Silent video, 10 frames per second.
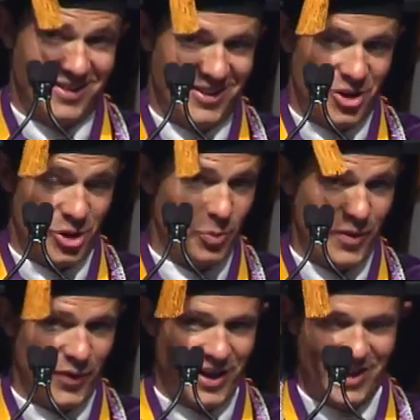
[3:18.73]
Should we
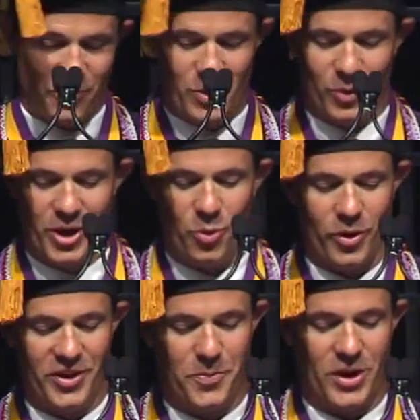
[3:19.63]
find it, we will know we're
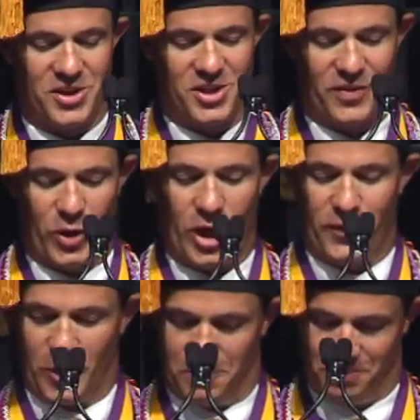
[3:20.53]
in the presence of an
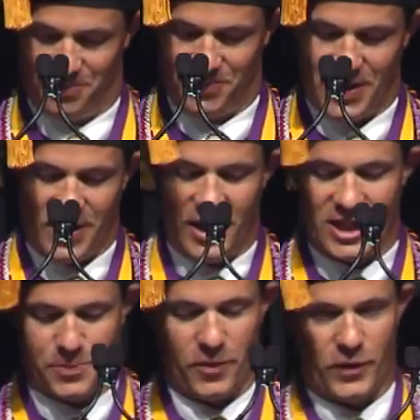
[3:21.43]
offer, as
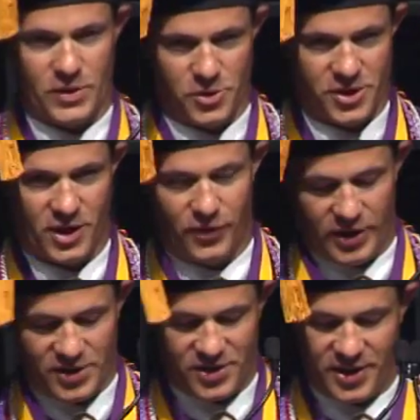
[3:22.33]
Professor Sullivan
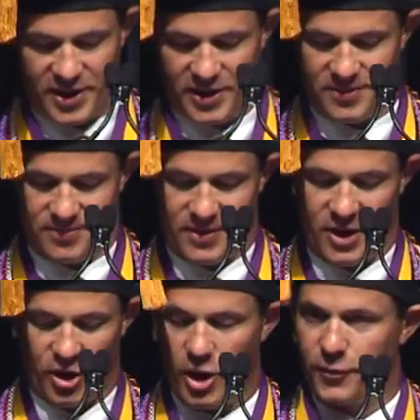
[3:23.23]
is today.
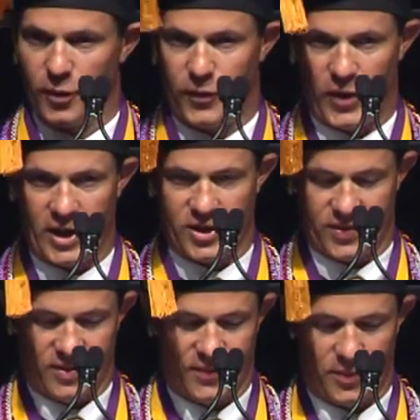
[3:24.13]
An offer of thanks
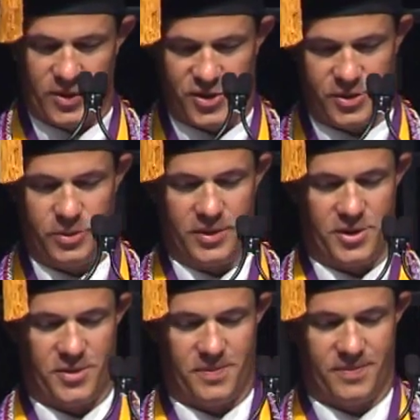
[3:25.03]
from his
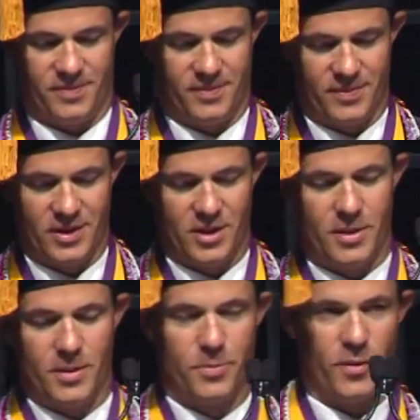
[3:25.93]
students.
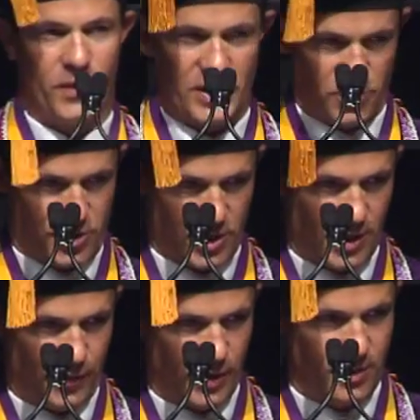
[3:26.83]
Professor
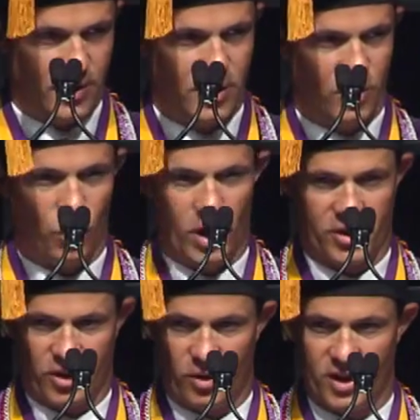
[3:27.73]
Sullivan walks
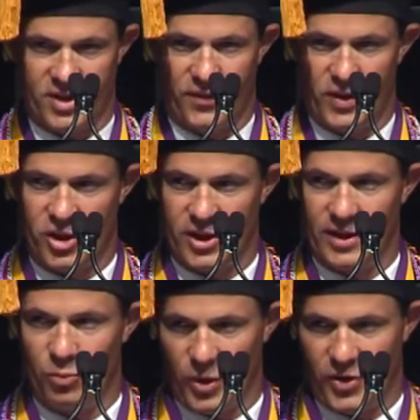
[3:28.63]
across the finish
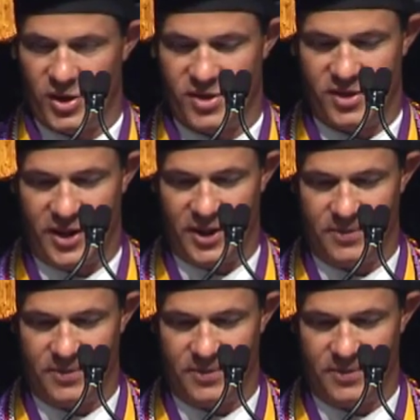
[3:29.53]
line with us today.